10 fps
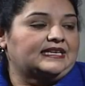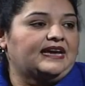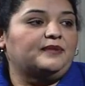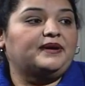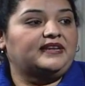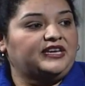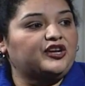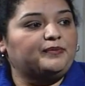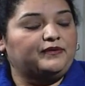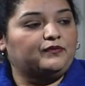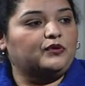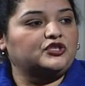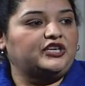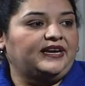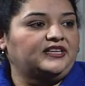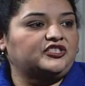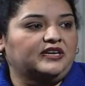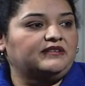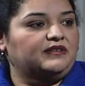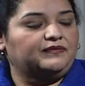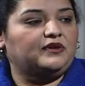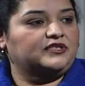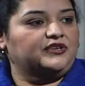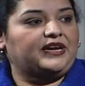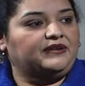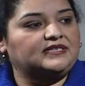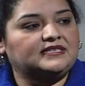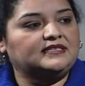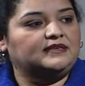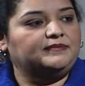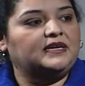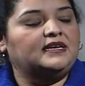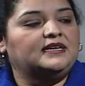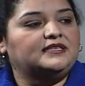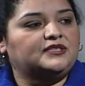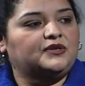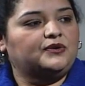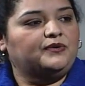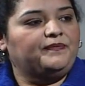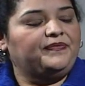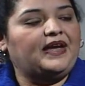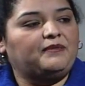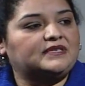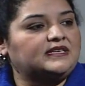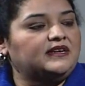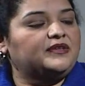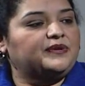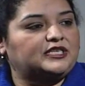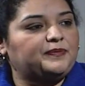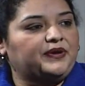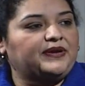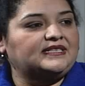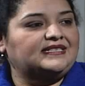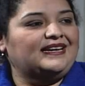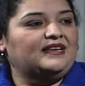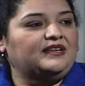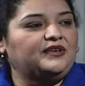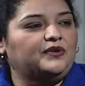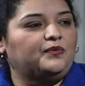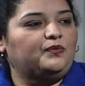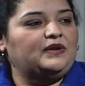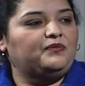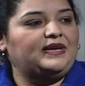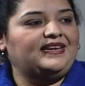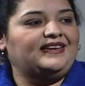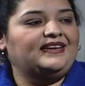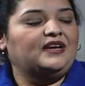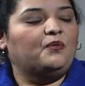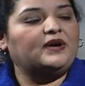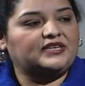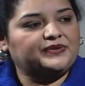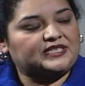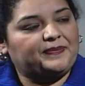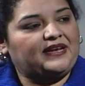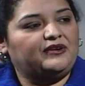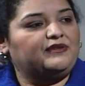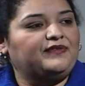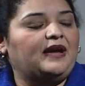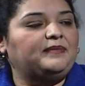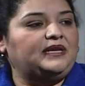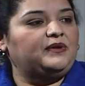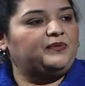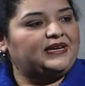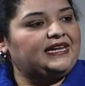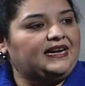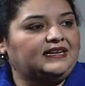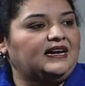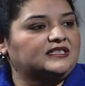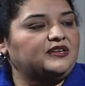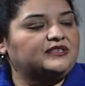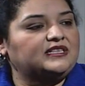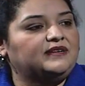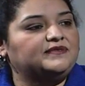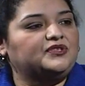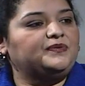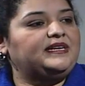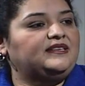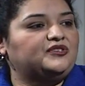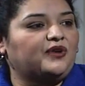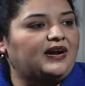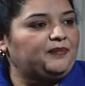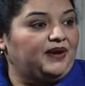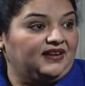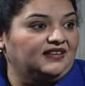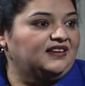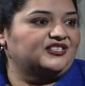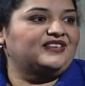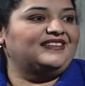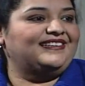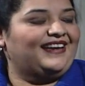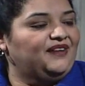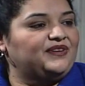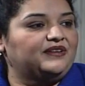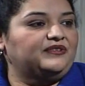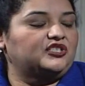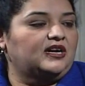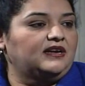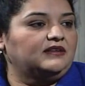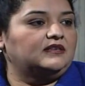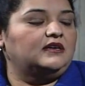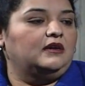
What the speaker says: had about a year before she aged out of the foster care system. So that was another experience that, when we wanted to expand our family, we really had to ask ourselves, do we try biologically to have another child,